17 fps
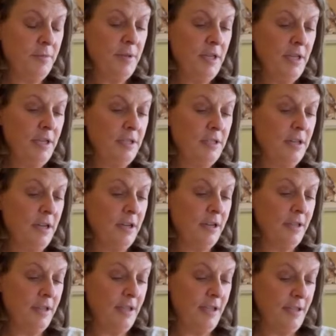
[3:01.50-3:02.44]
many
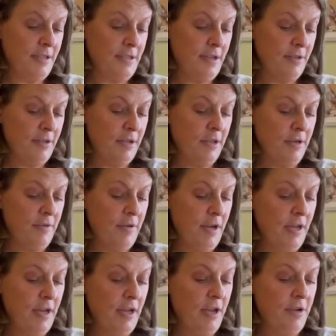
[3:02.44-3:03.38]
dog things out there
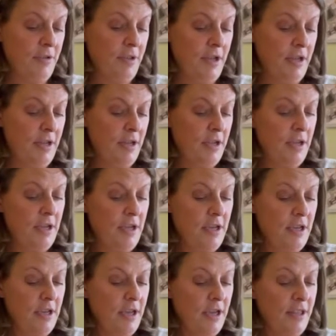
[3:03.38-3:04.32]
right now that
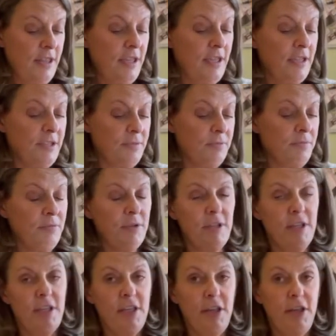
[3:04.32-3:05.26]
I think it's
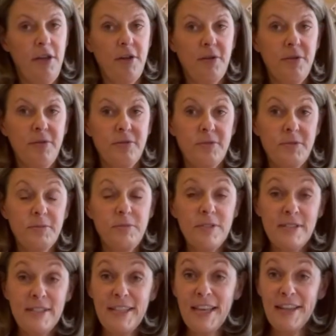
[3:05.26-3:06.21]
really cute. So we'll
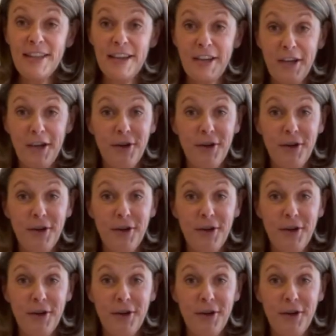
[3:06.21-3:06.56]
see how that